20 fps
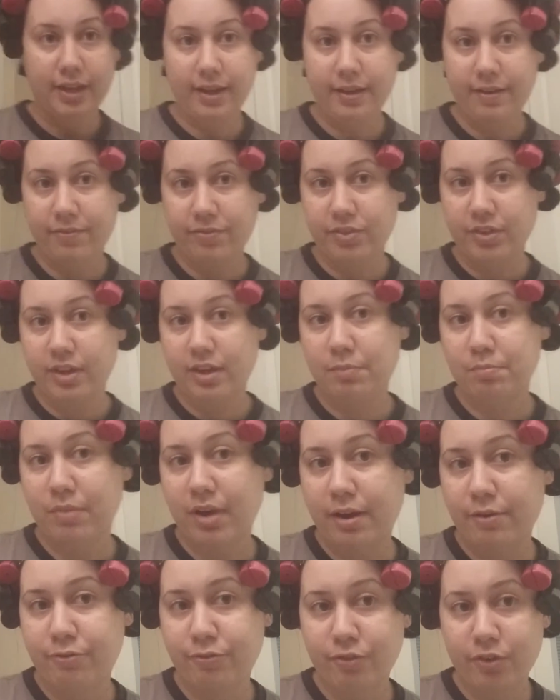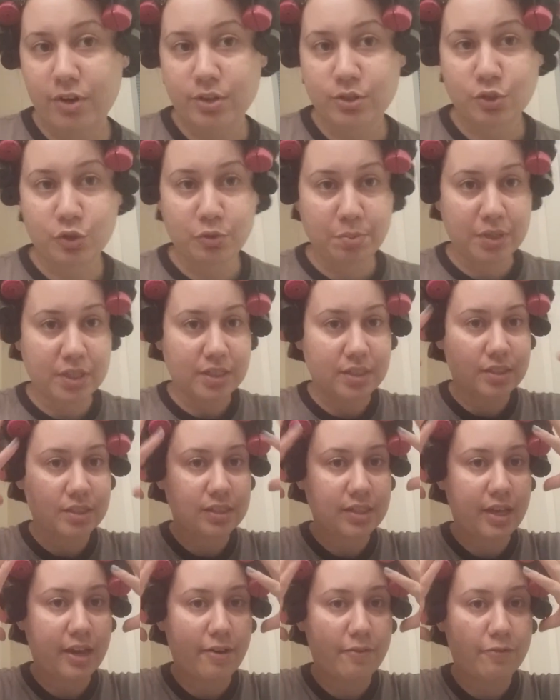And then my front two
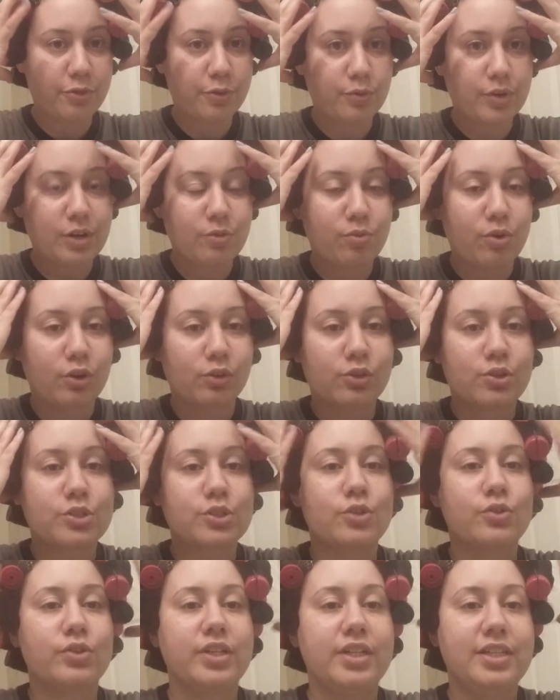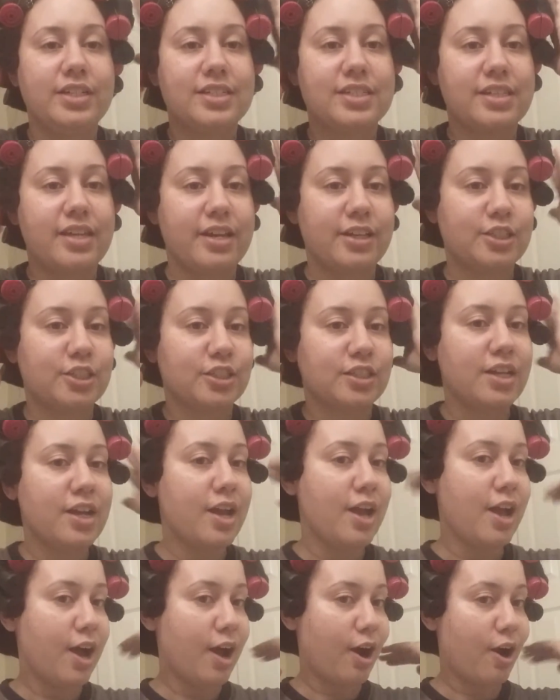pieces have three rollers on each section.
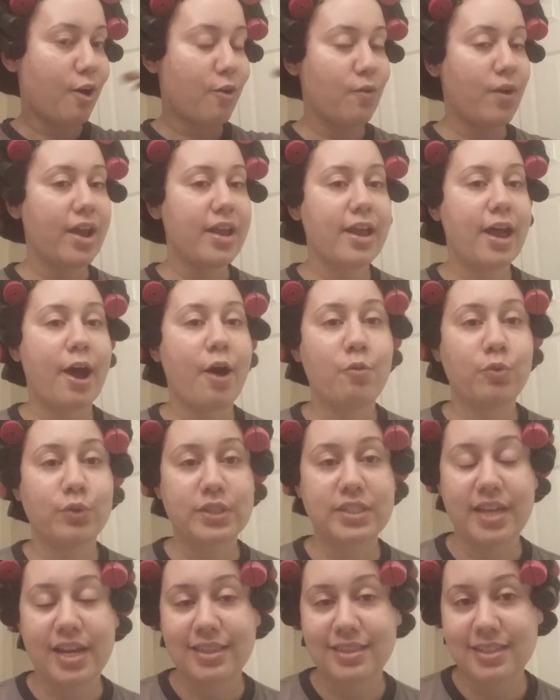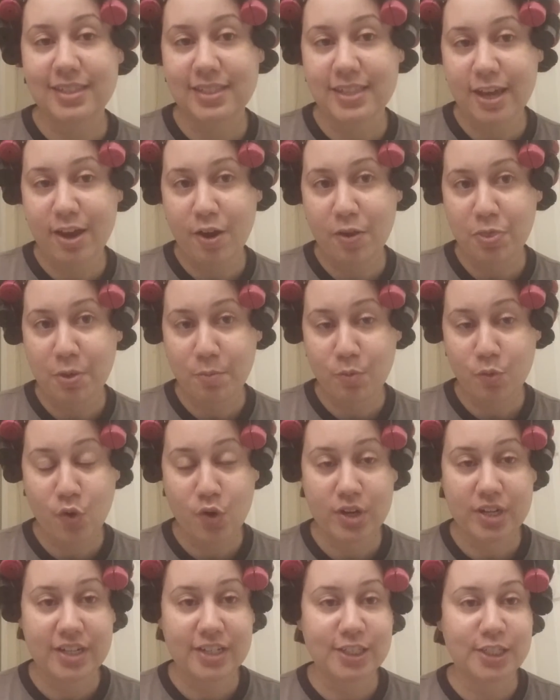All right, I will take this down in the
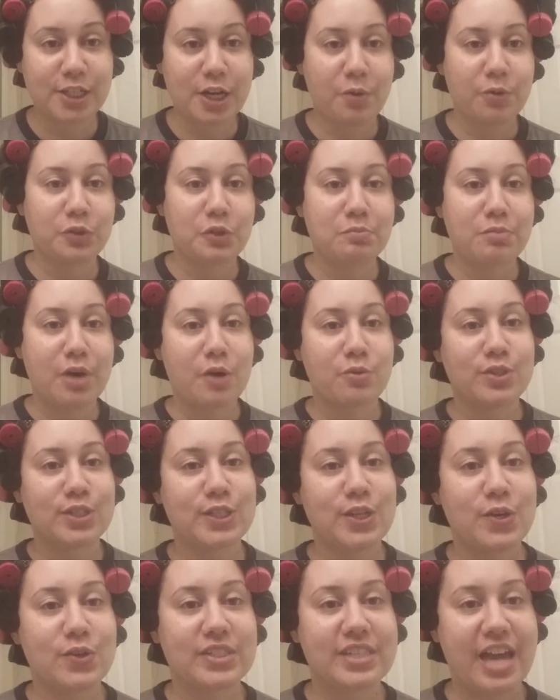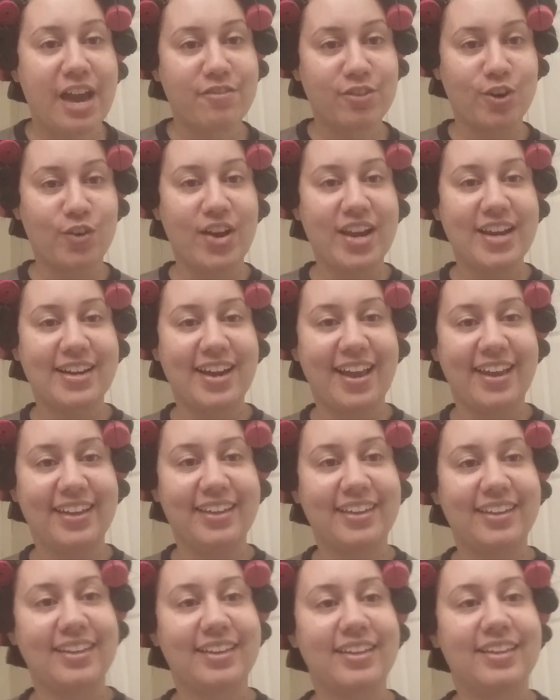morning and share with you my results. Have a great night.